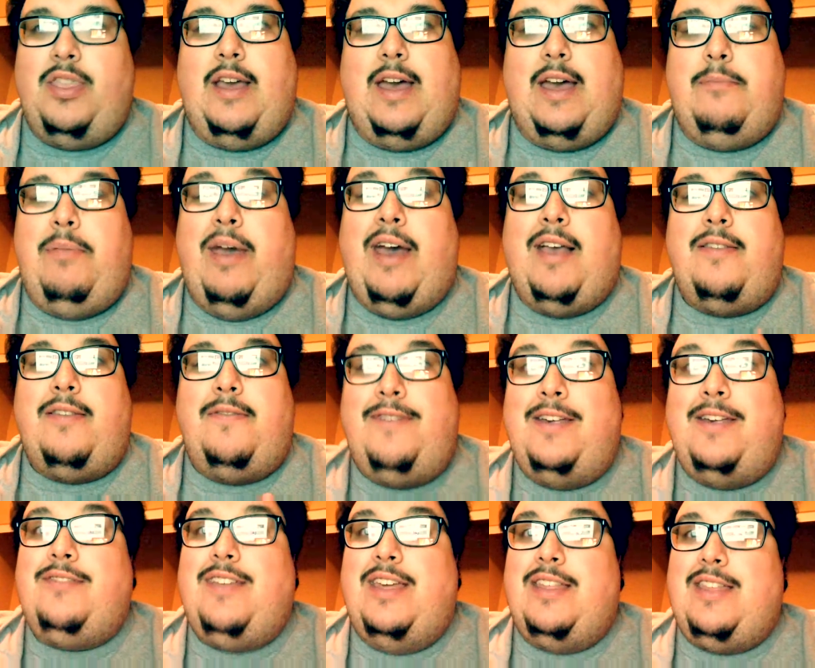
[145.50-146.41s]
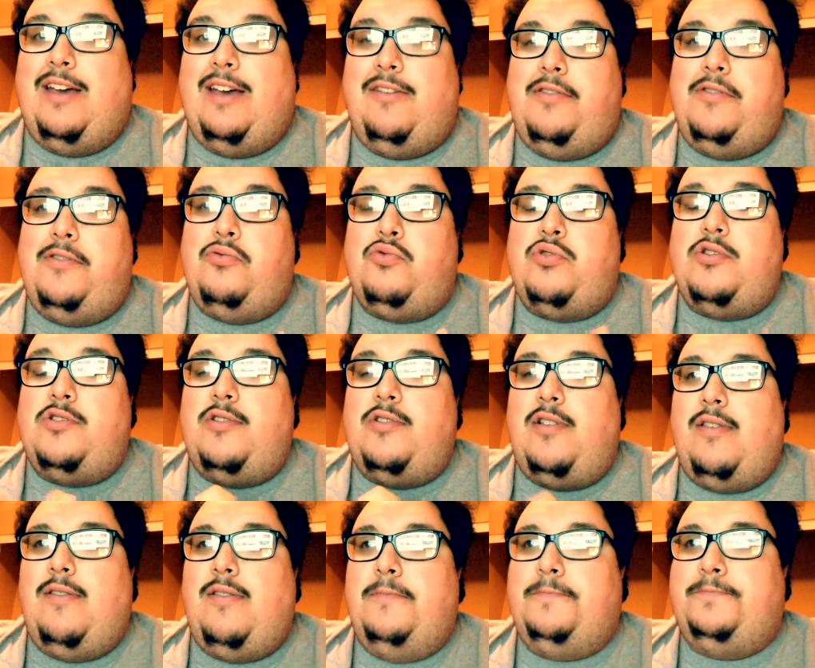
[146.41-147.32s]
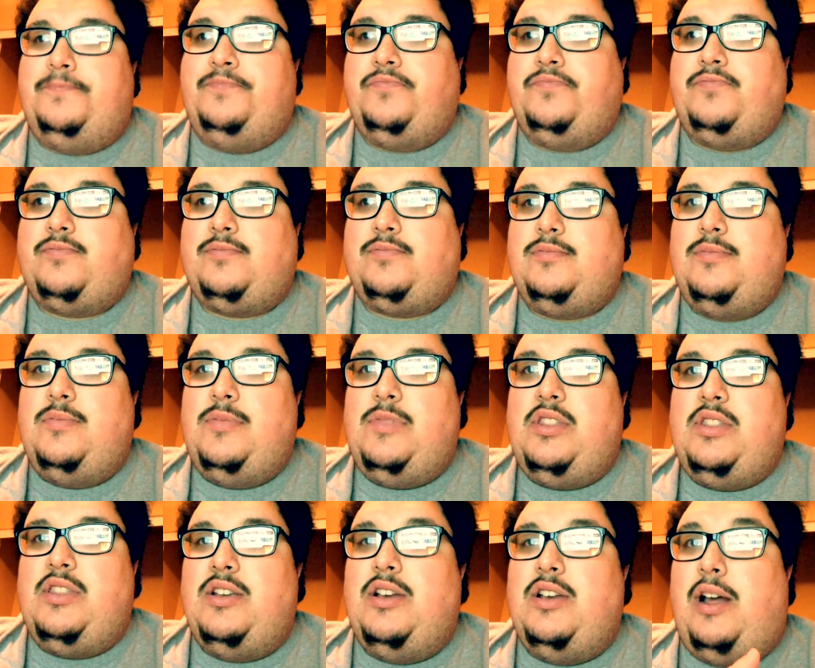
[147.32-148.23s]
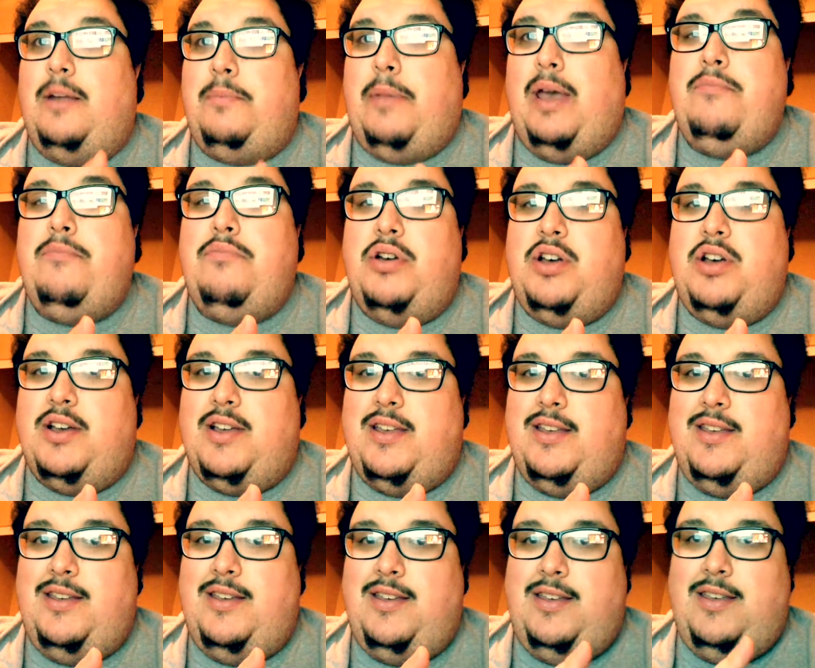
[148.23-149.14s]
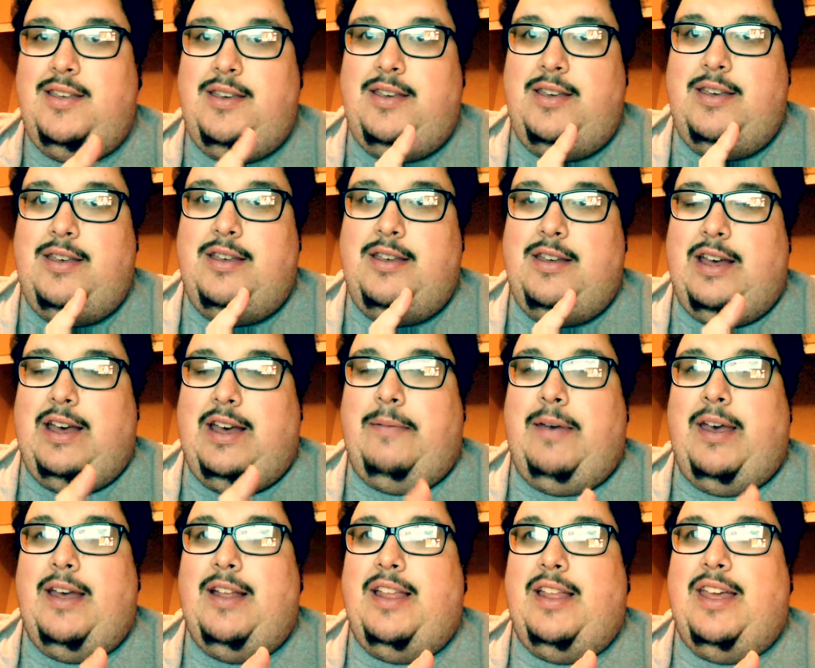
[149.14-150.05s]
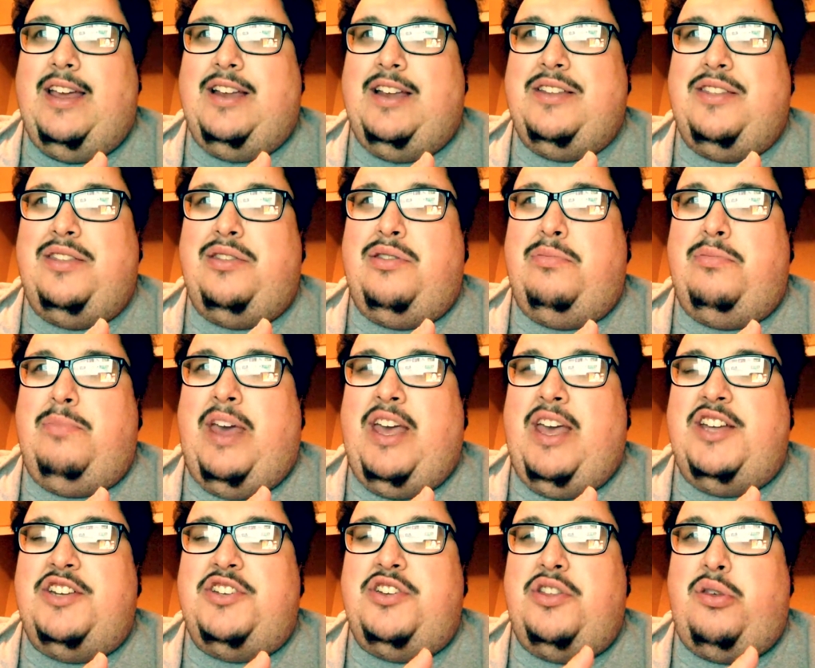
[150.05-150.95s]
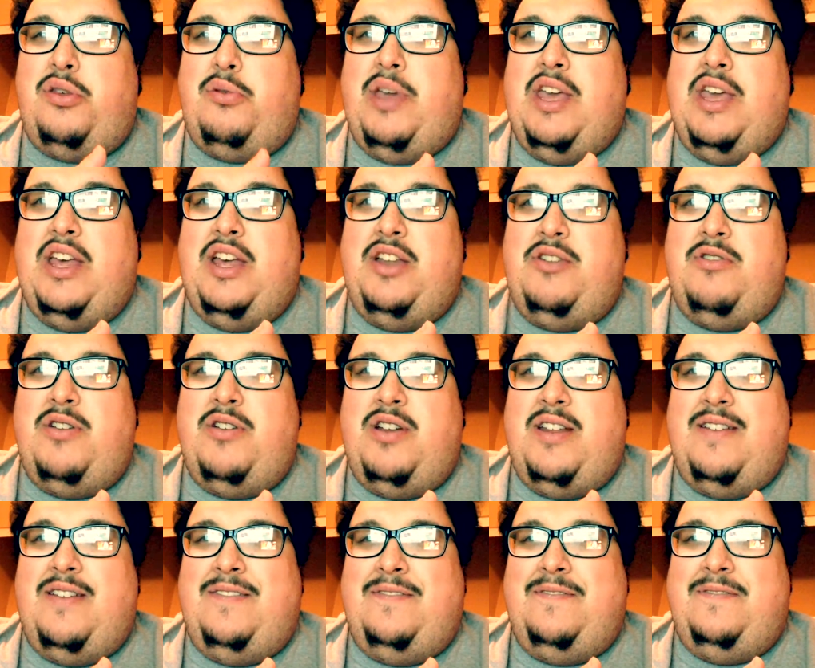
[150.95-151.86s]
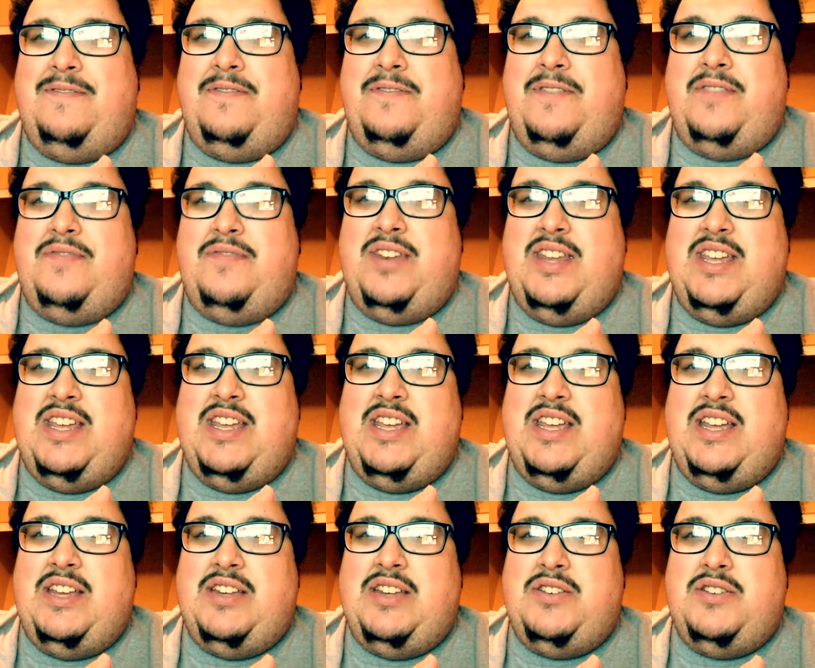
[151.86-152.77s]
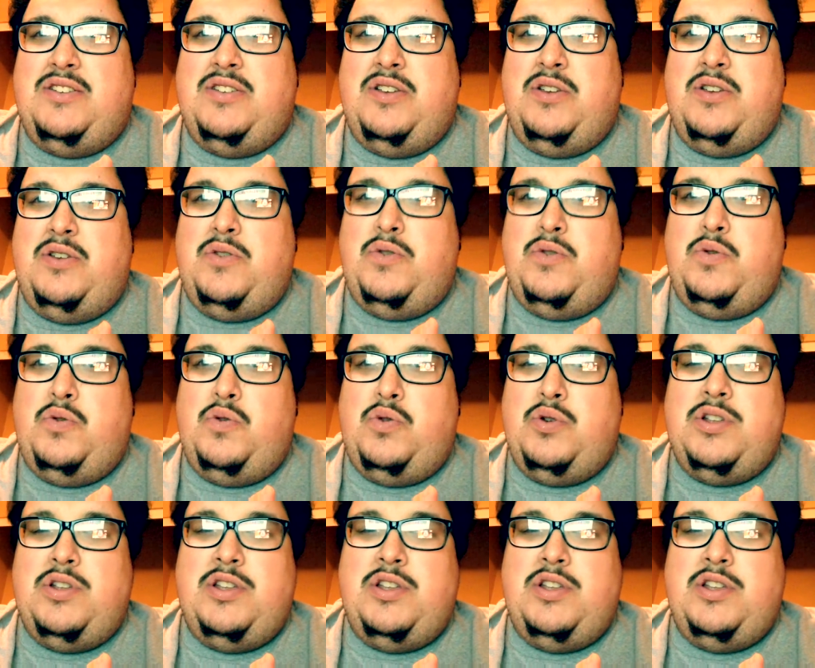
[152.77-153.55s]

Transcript: I passed fifty thousand words. On my book, I'm at like page three hundred fifty-two,